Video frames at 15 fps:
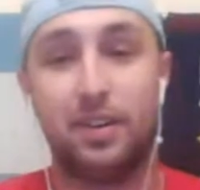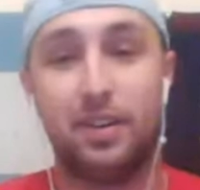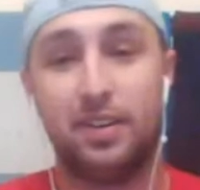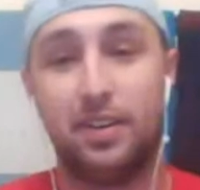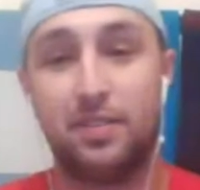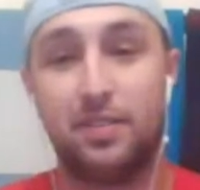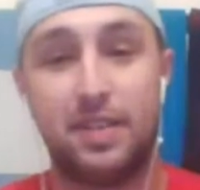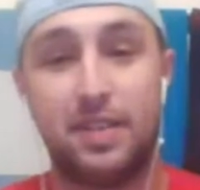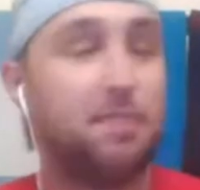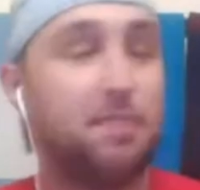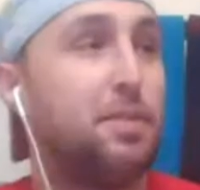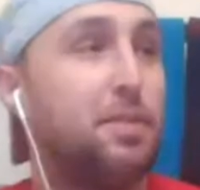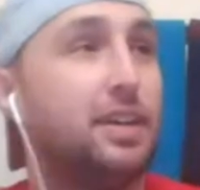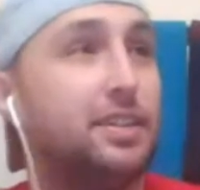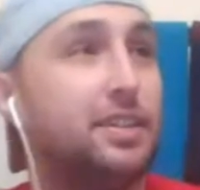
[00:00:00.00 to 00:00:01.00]
or Tim
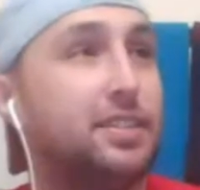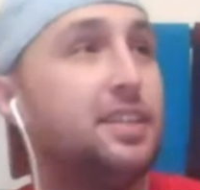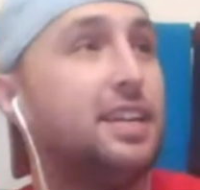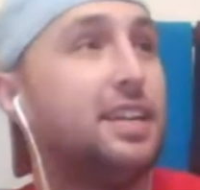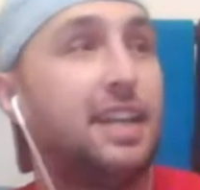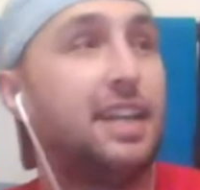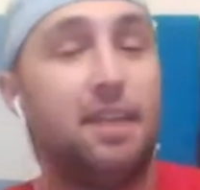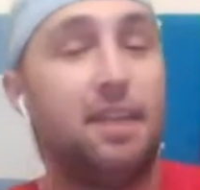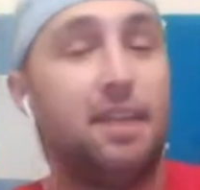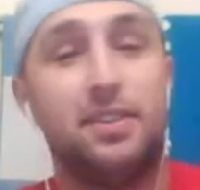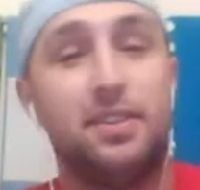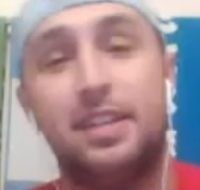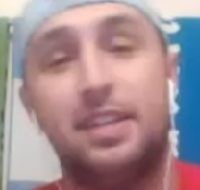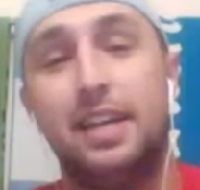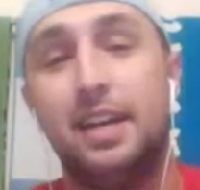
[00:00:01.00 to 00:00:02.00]
Bez, came out
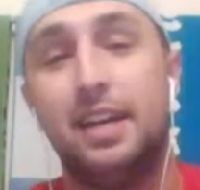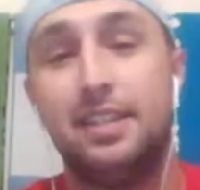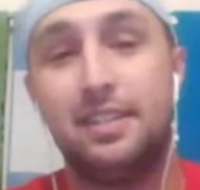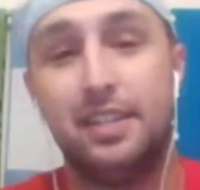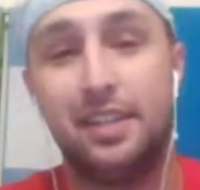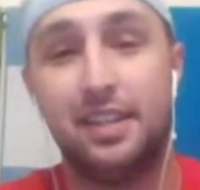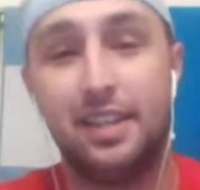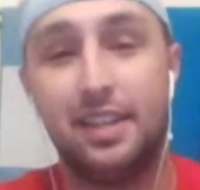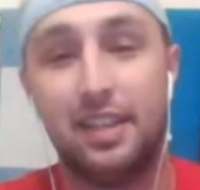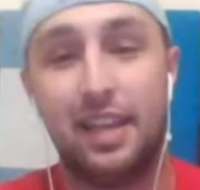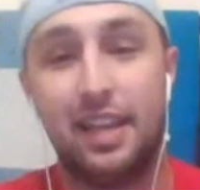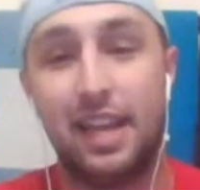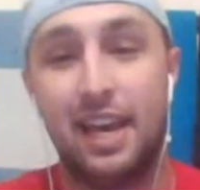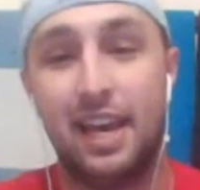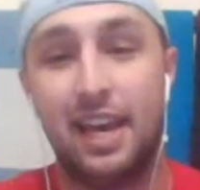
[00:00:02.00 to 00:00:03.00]
today and said that
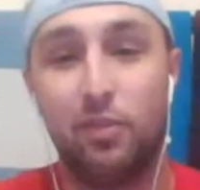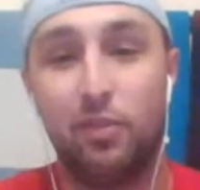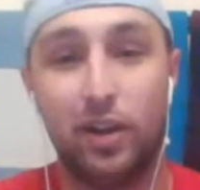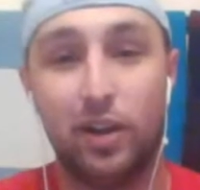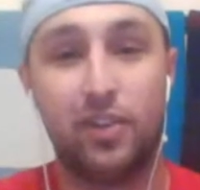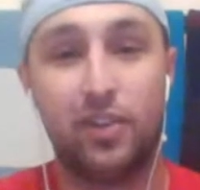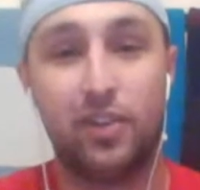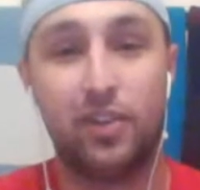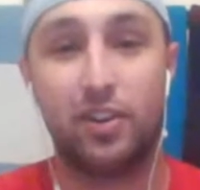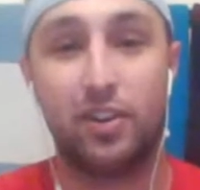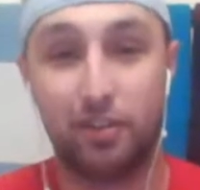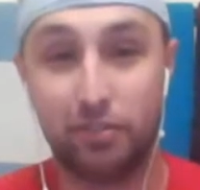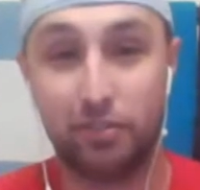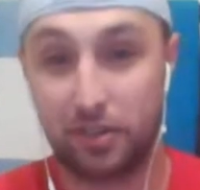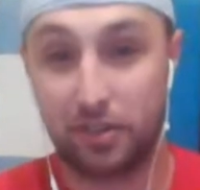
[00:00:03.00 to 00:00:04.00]
they had a record
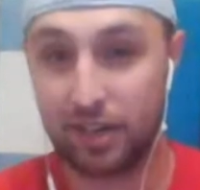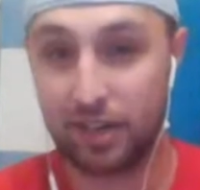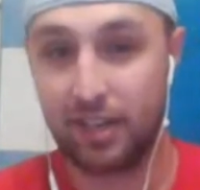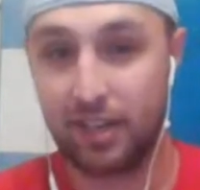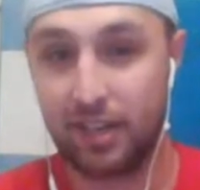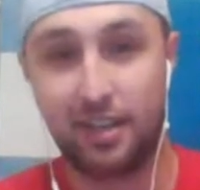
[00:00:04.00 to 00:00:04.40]
offer